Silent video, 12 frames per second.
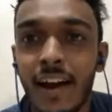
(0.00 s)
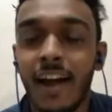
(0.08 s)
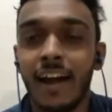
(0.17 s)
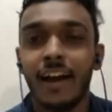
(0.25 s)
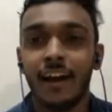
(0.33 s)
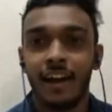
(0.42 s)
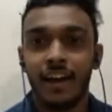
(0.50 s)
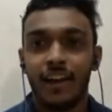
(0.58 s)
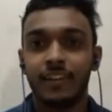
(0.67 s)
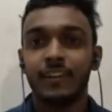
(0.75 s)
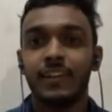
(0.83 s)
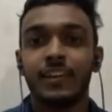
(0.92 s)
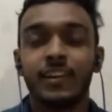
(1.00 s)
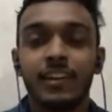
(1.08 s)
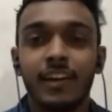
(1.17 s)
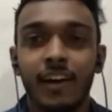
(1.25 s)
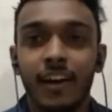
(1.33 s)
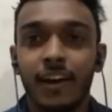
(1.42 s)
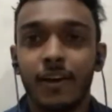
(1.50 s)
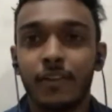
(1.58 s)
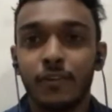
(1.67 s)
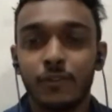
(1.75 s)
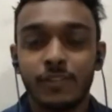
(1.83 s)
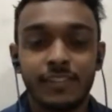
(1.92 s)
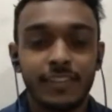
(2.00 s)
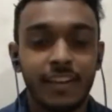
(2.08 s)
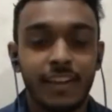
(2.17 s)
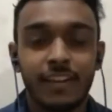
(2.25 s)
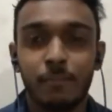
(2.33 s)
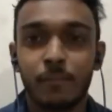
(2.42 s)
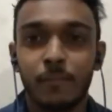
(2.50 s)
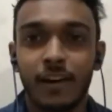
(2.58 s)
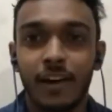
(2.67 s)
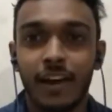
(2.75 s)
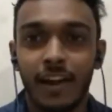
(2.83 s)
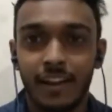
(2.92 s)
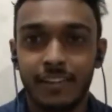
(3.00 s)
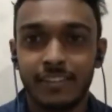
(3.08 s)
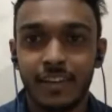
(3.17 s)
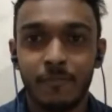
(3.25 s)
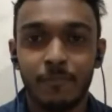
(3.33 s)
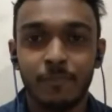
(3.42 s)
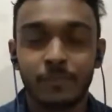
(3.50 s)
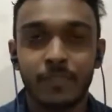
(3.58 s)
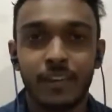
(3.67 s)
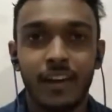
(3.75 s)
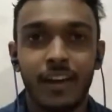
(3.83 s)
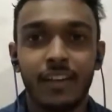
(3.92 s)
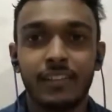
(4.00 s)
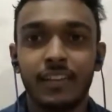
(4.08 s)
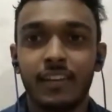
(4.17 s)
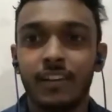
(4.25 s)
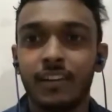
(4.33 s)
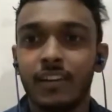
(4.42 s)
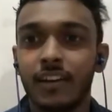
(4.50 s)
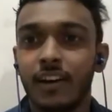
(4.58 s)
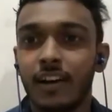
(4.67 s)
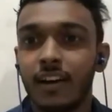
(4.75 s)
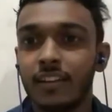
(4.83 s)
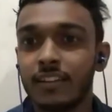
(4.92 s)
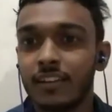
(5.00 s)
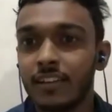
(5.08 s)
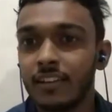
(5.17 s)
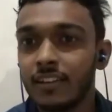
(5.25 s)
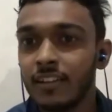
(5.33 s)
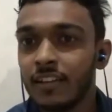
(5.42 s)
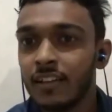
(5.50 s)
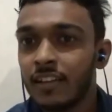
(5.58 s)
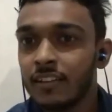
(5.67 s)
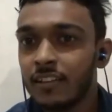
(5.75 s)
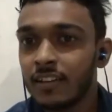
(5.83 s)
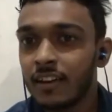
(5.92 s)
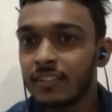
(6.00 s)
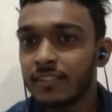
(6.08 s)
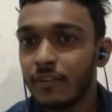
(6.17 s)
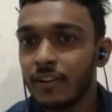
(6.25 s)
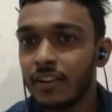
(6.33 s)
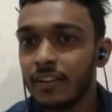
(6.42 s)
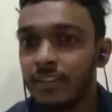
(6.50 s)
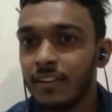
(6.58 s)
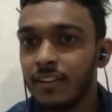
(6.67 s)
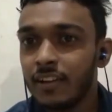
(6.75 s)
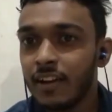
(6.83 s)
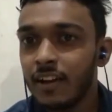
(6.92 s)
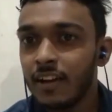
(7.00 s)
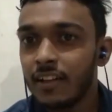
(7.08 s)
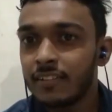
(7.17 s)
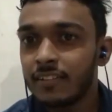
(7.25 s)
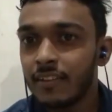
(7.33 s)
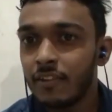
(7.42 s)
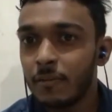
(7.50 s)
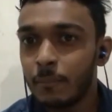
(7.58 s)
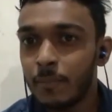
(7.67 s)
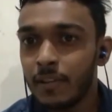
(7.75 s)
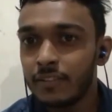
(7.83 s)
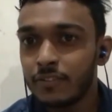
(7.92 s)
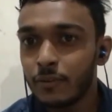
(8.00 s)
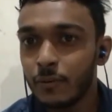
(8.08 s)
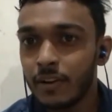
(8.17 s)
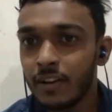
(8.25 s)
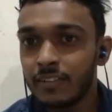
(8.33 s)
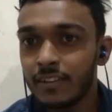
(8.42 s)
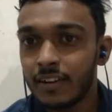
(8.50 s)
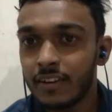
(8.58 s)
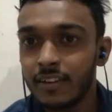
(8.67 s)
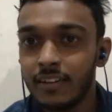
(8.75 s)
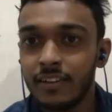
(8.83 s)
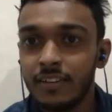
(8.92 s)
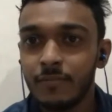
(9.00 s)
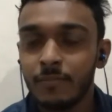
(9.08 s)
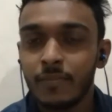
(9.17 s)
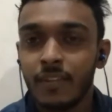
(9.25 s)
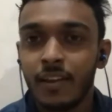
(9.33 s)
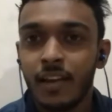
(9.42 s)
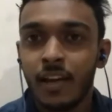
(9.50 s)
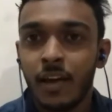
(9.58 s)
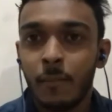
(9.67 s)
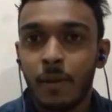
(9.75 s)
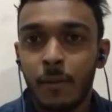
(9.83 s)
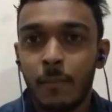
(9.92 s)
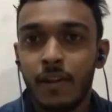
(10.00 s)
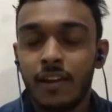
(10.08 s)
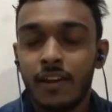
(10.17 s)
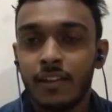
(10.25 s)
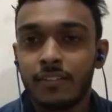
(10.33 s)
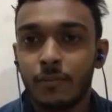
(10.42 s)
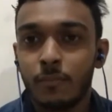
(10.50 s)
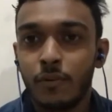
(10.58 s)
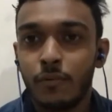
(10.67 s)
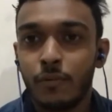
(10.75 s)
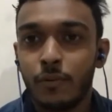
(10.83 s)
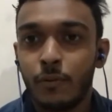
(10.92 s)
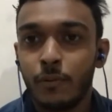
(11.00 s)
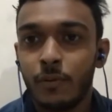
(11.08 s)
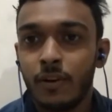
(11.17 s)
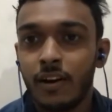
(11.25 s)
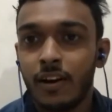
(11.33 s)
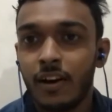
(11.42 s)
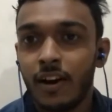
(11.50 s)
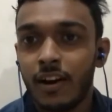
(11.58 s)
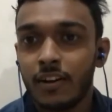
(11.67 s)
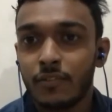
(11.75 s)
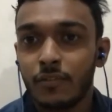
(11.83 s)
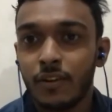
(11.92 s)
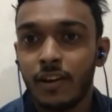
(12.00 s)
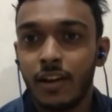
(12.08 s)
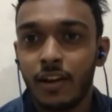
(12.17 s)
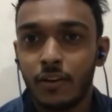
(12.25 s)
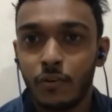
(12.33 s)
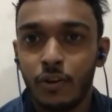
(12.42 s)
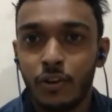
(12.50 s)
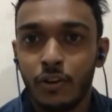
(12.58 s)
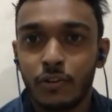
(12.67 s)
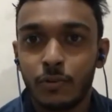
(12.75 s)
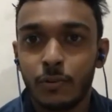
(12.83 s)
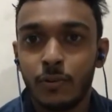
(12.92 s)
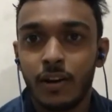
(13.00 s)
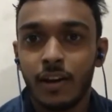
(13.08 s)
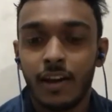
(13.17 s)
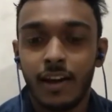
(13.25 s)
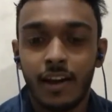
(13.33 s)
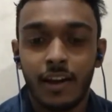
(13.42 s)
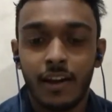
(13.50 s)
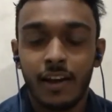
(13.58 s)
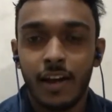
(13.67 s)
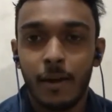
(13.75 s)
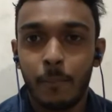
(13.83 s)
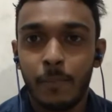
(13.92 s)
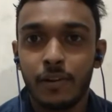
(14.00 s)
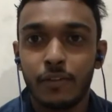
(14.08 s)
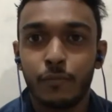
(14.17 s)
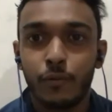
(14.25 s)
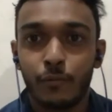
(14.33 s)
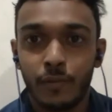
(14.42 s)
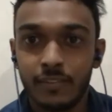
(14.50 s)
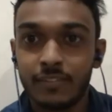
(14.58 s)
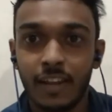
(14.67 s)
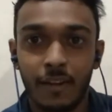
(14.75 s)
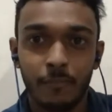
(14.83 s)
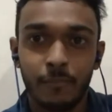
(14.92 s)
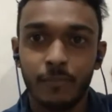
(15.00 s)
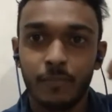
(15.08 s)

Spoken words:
attend UGC net exam. I think there are 77 plus audience are here. Maybe some of you are going to appear for first time